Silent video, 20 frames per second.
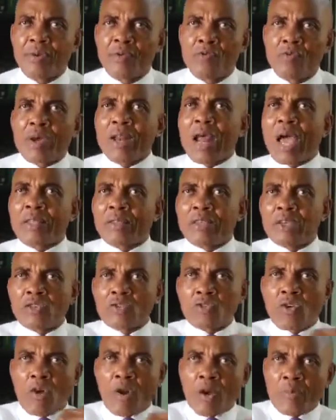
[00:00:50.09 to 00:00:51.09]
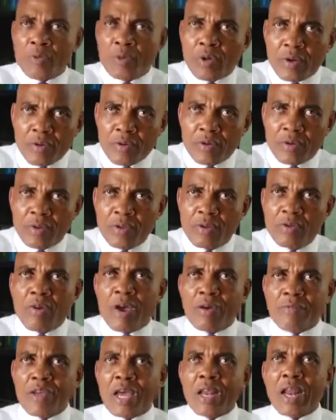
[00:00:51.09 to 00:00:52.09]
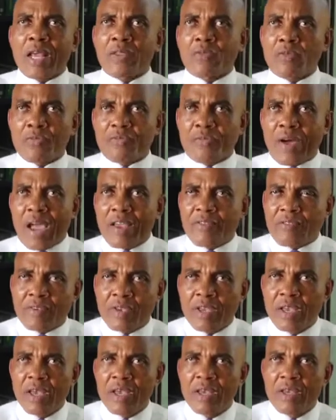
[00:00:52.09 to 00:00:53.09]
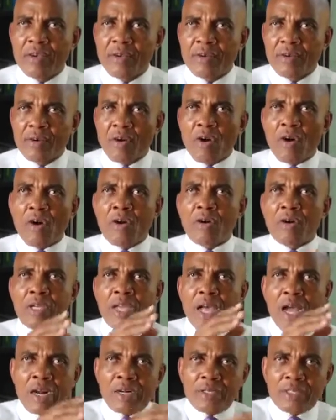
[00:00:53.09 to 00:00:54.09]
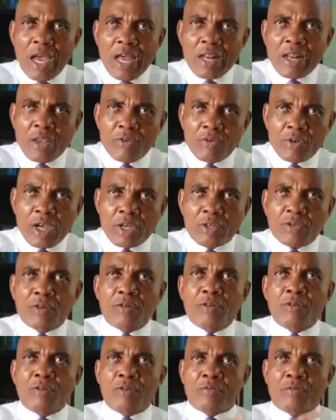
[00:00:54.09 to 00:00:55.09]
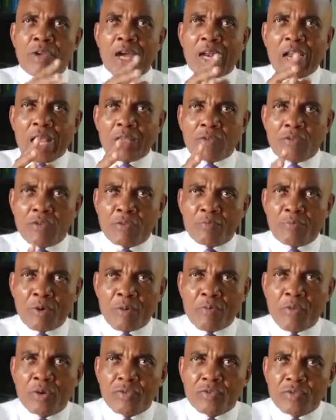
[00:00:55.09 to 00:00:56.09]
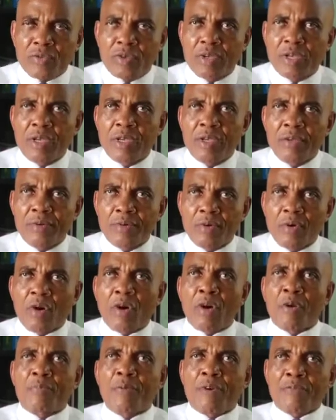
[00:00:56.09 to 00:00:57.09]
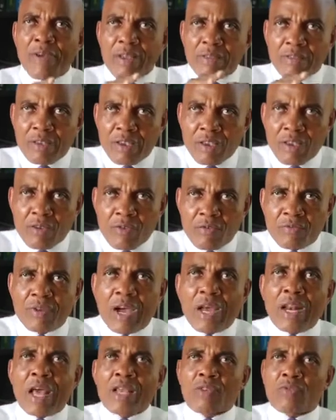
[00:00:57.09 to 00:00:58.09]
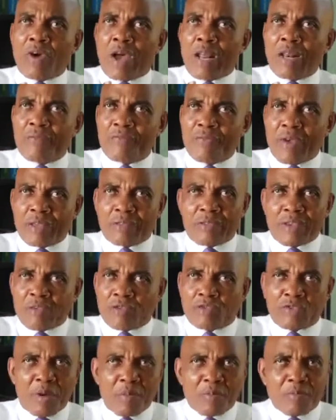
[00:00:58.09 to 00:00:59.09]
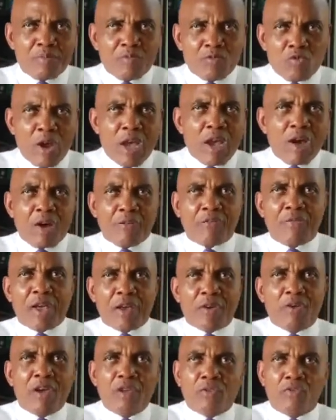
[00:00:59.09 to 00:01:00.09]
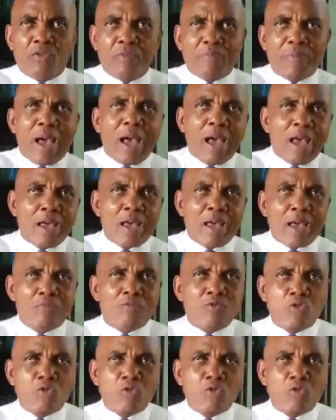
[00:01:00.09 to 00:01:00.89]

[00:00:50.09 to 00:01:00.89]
Whether it is corruption you have gathered to fight, or girl child education you've gathered to promote, or poverty you've gathered to alleviate in some way of going to buy a